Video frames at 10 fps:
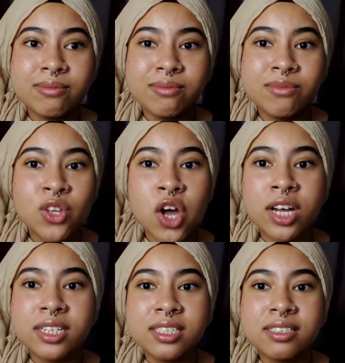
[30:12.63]

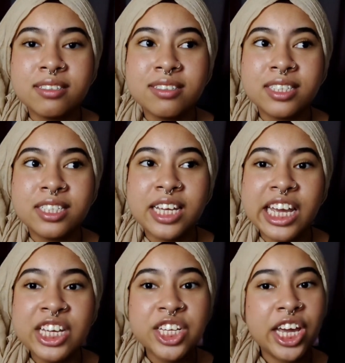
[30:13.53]
not
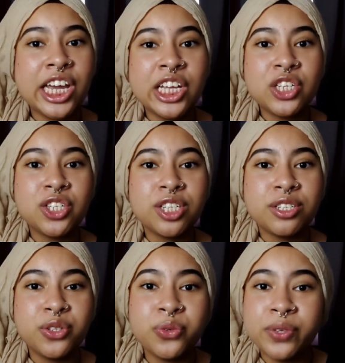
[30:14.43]

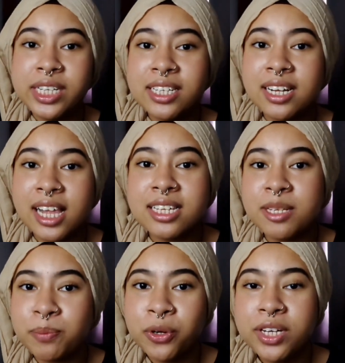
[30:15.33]
engaged to read a
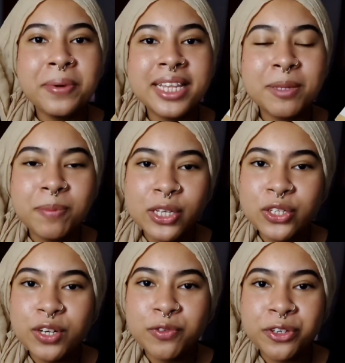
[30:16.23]
classic book. But The
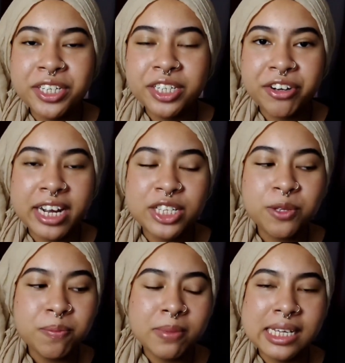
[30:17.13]
Picture of Dorian Gray,
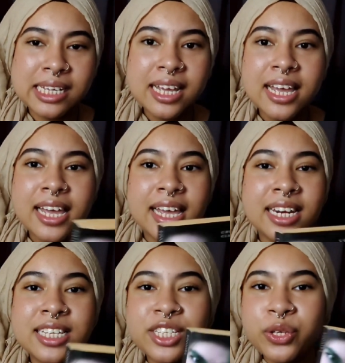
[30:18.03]
to me,
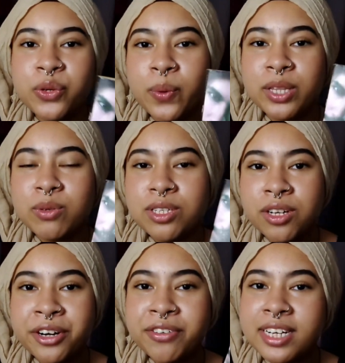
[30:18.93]
it is a good way to
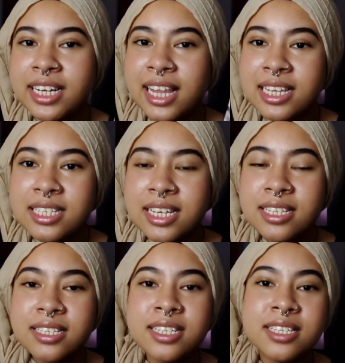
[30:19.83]
start reading
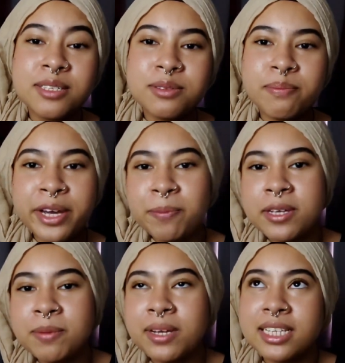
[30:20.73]
classics. This is my
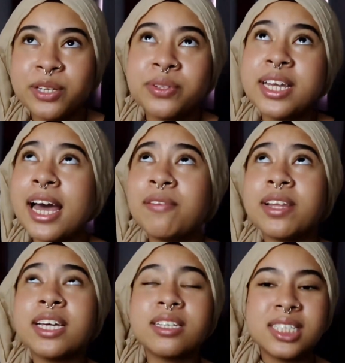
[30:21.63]
opinion because I only have
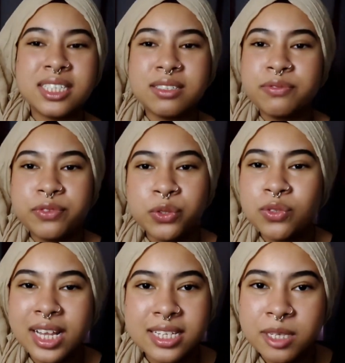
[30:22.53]
like few
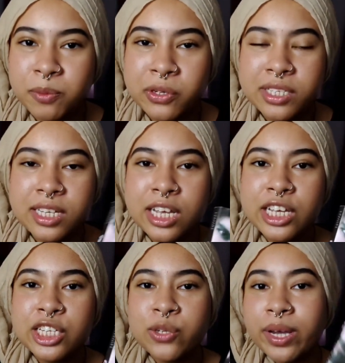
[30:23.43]
classic books,
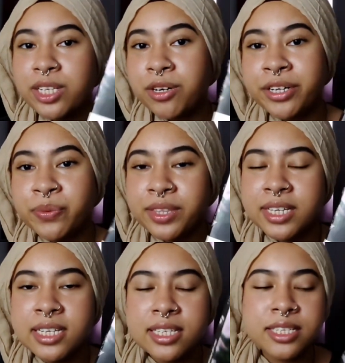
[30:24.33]
so I started with
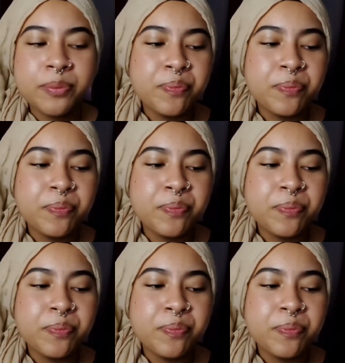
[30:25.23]
this.